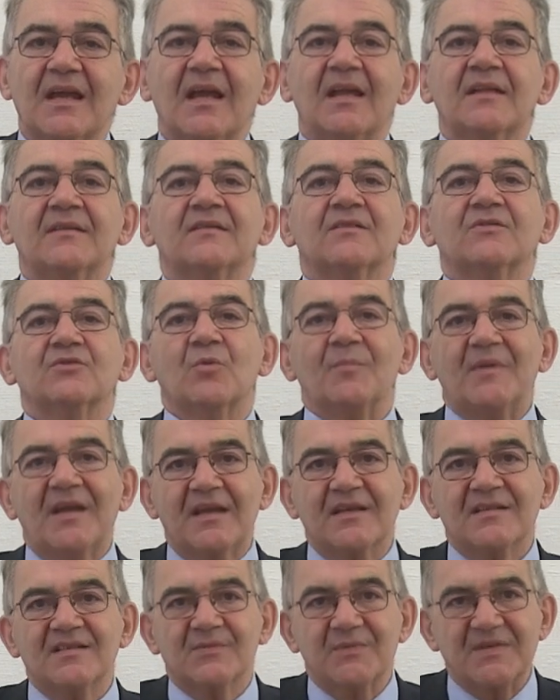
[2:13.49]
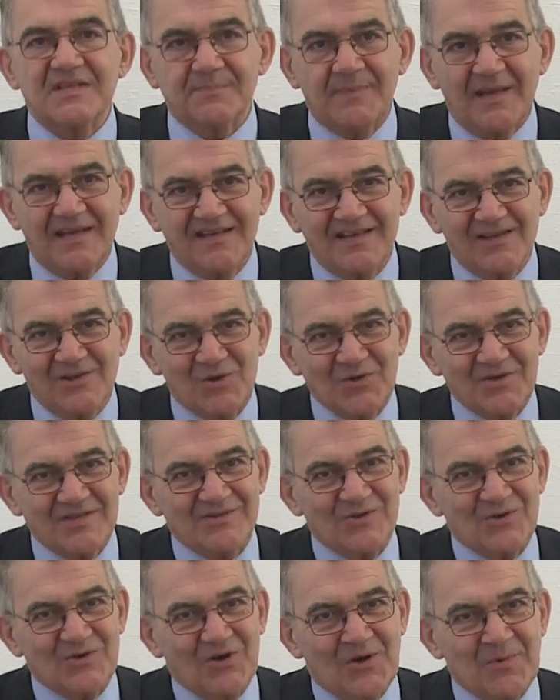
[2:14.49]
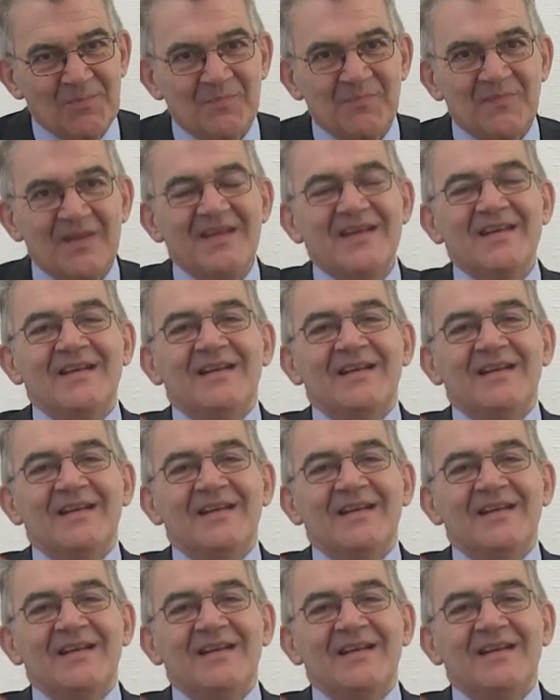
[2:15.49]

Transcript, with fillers: and the domain SwissBankingLawyers.com.